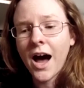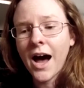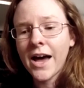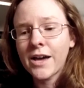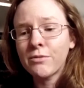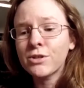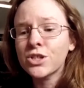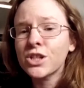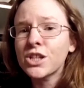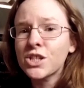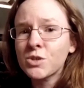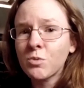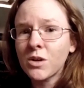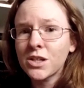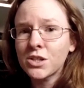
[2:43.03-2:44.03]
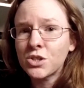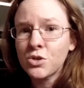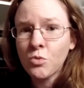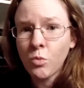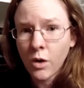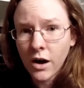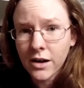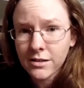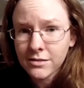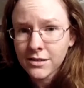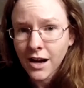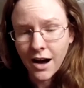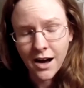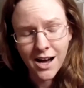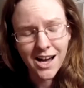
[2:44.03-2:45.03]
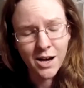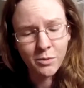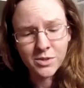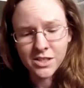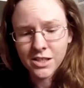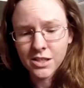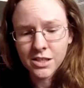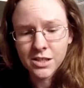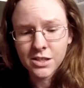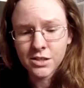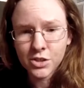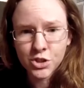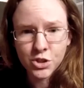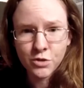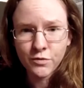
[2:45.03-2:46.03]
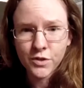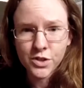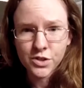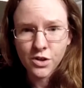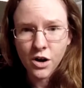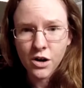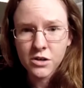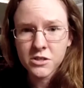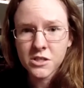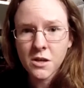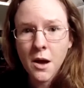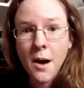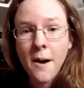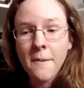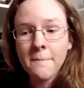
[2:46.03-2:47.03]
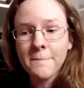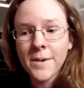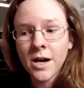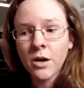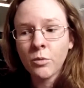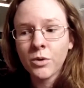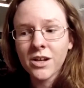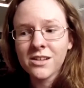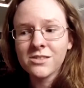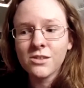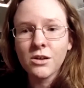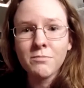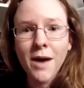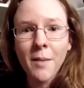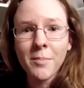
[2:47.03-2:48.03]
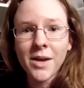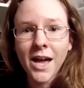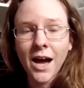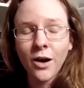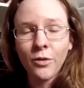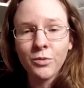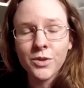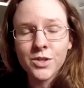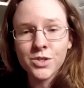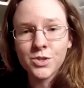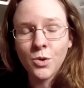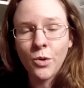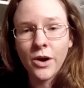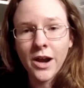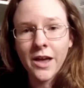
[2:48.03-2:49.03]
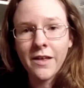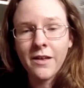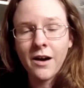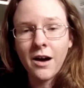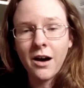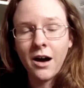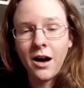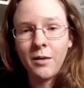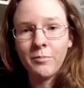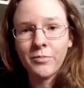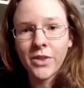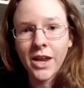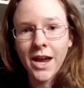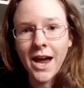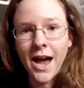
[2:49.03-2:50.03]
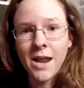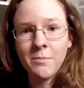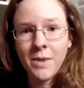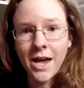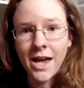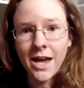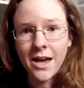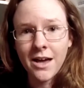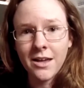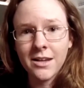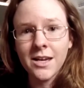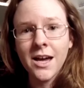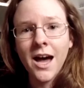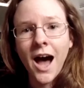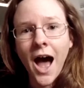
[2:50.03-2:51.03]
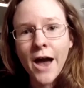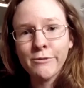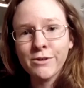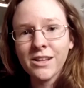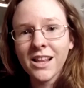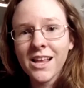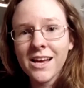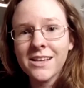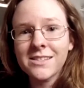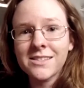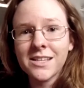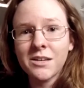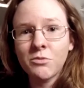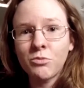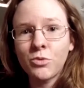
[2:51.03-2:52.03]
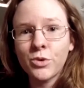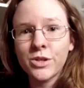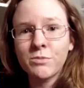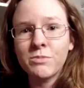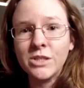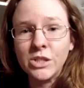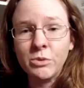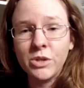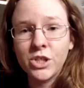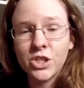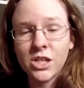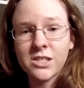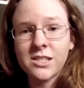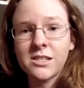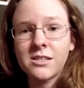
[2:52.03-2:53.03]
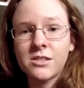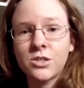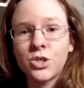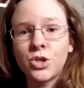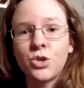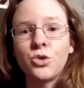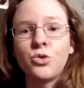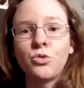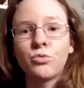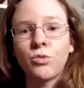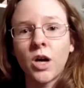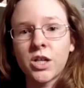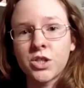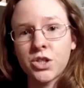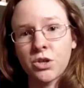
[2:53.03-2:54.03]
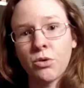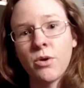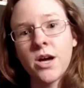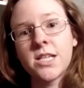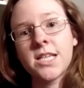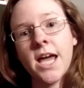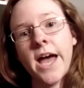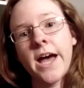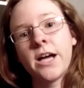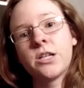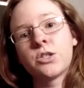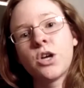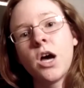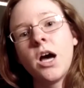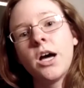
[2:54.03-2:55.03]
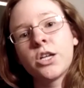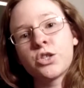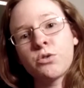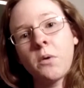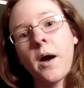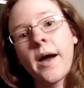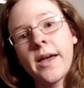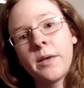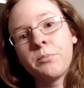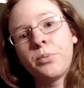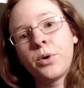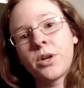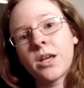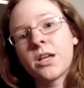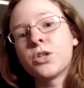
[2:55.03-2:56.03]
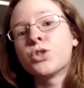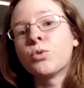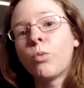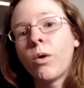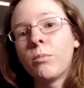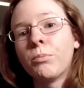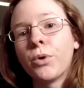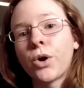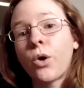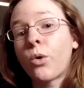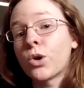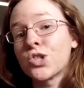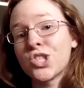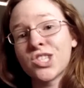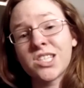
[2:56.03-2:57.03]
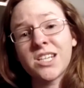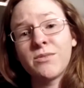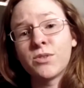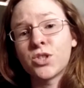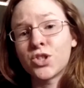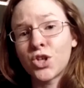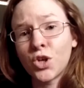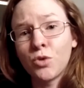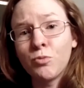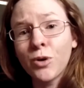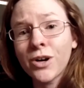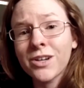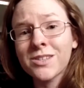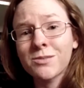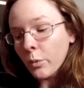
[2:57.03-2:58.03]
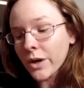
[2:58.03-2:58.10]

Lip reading: I originally just wanted to do one. I wasn't going to shoot for the stars, but when I started mapping out the story that I had in my head, I realized it wouldn't have been doing justice to rush through it and try and put it into one book or just even 2 books.